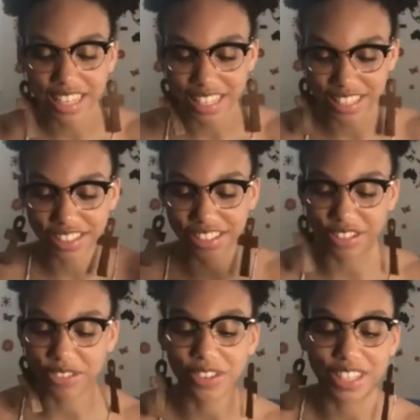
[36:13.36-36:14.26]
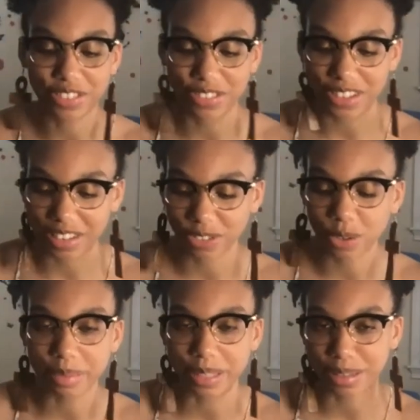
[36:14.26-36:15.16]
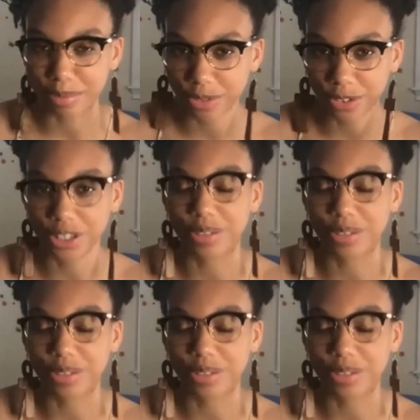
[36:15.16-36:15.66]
is another one who I've opened up for.